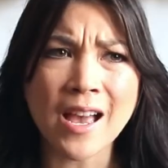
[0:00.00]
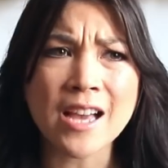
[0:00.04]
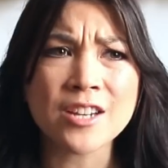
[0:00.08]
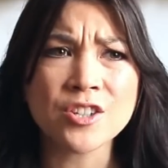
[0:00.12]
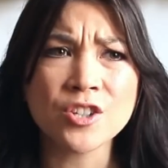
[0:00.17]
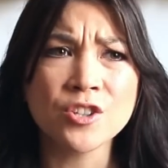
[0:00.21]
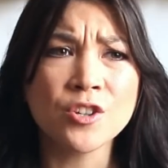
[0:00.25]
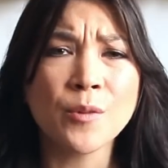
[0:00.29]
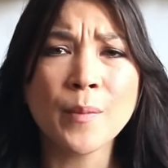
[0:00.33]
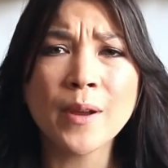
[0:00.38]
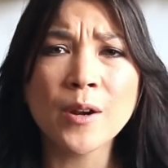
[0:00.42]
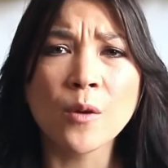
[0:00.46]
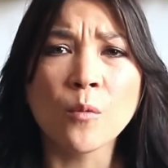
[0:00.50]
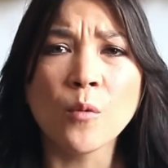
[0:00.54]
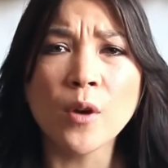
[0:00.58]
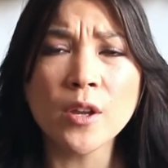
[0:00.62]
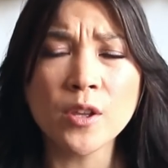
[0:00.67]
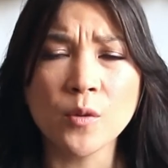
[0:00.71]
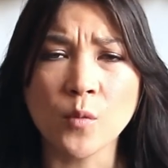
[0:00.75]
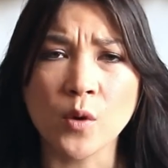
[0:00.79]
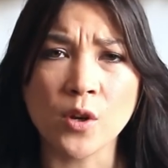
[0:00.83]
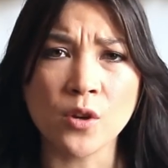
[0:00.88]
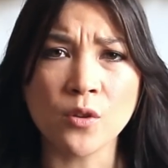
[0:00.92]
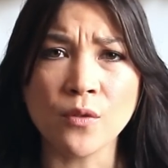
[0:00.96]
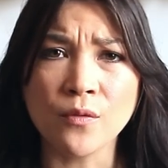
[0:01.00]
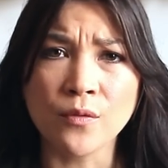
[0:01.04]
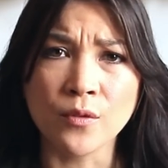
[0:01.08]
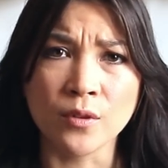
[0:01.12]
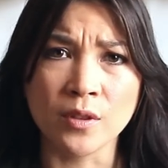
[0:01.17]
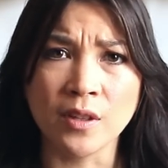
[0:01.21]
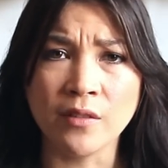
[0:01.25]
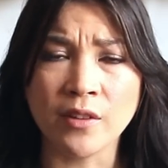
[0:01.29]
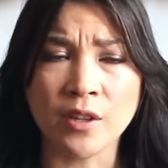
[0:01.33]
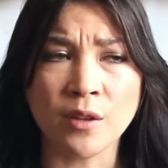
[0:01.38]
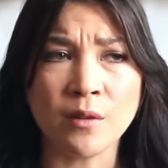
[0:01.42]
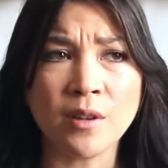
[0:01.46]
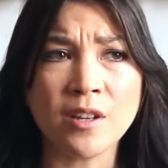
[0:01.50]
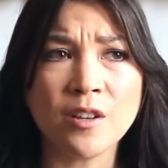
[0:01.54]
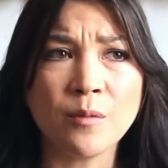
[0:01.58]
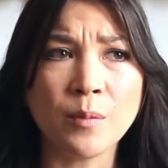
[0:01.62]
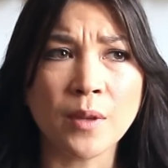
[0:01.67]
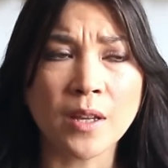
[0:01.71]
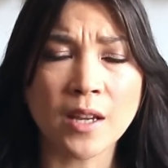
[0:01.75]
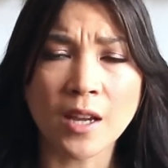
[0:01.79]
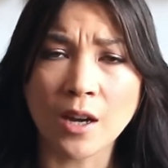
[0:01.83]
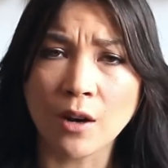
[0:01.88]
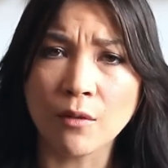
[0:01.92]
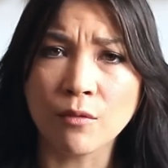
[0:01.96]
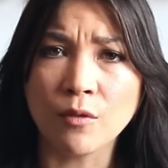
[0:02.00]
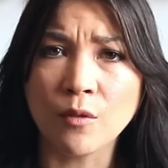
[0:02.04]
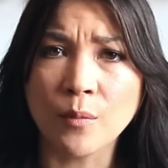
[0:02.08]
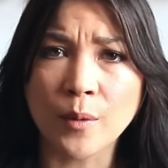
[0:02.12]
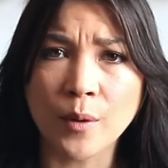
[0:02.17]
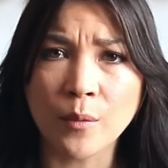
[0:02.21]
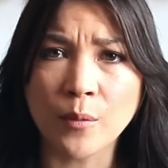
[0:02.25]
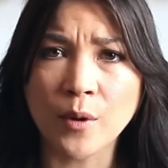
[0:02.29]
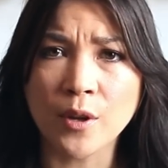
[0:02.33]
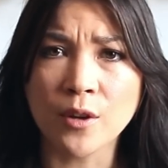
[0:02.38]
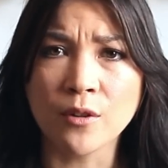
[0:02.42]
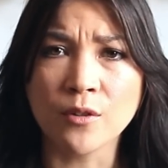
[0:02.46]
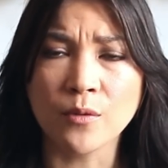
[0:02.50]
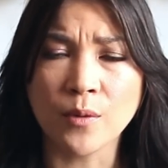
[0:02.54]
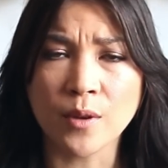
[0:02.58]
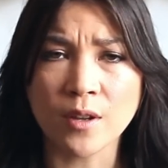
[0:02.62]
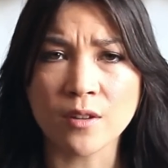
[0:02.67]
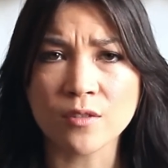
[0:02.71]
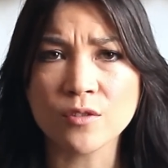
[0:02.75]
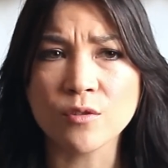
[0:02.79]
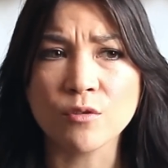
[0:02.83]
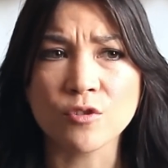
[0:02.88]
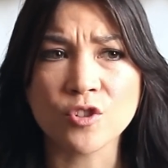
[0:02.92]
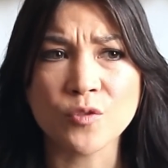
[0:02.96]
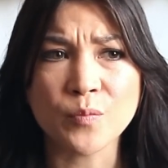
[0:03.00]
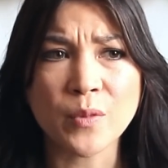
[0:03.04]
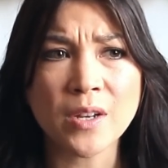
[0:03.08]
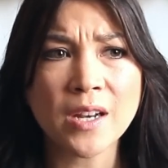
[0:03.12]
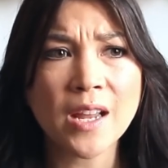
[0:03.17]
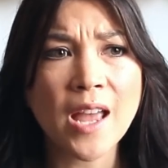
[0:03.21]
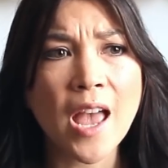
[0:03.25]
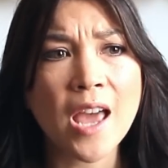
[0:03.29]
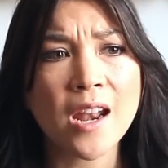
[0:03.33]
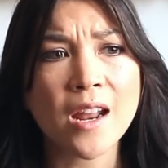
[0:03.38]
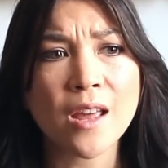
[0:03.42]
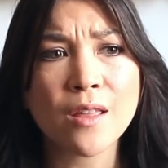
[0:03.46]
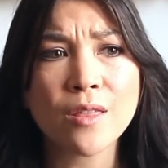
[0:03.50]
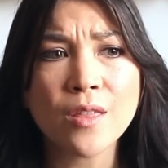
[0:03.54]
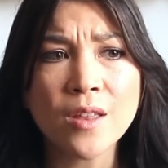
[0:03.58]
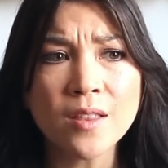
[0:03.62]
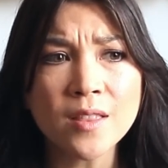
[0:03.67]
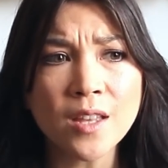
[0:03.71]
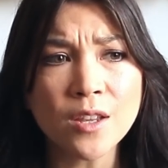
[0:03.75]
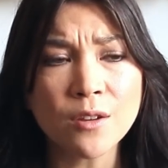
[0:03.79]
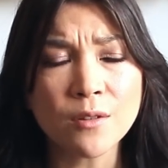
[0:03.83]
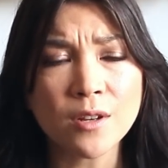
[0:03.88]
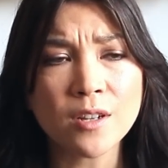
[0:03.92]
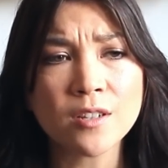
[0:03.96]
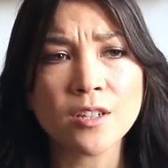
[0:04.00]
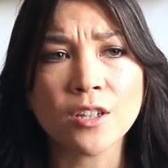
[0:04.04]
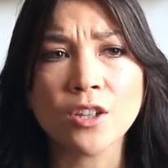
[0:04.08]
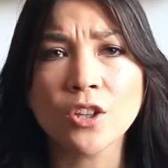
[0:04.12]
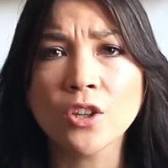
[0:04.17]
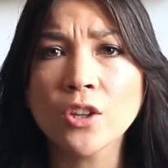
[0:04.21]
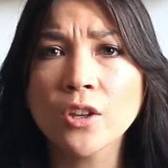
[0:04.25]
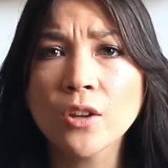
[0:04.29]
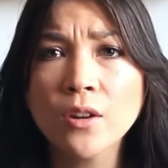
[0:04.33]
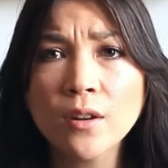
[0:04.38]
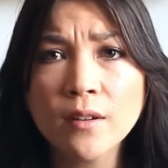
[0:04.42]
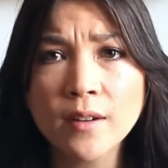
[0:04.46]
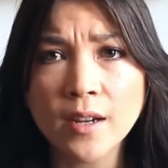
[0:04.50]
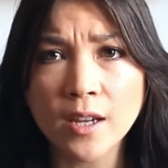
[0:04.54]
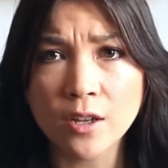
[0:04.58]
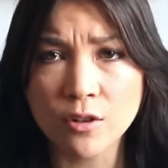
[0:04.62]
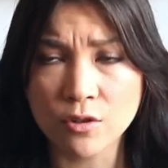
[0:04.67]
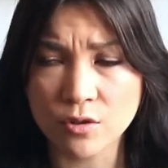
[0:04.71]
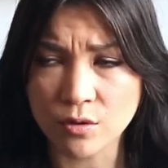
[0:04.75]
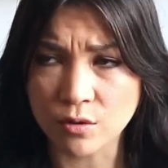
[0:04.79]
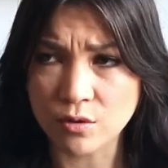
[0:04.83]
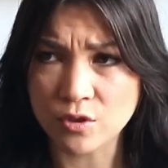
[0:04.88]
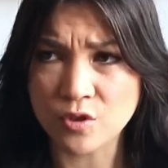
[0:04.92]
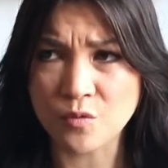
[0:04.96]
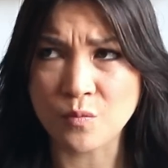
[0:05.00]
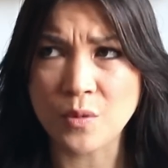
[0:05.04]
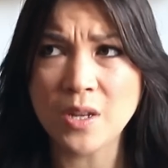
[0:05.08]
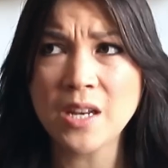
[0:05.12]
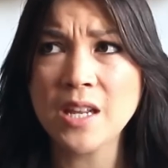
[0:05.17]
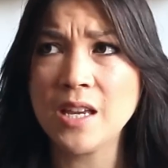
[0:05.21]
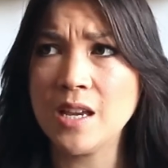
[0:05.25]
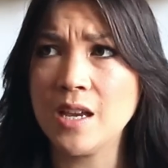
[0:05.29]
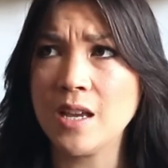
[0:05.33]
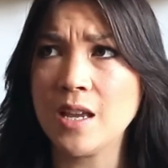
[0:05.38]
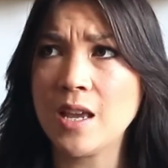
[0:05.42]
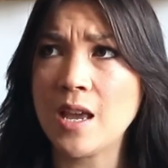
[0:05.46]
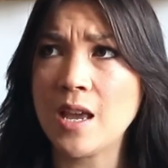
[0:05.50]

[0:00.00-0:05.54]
Actually, no matter what you want to do for a living, you need to be careful about what you're doing on social media. And I think that you need to curate your social media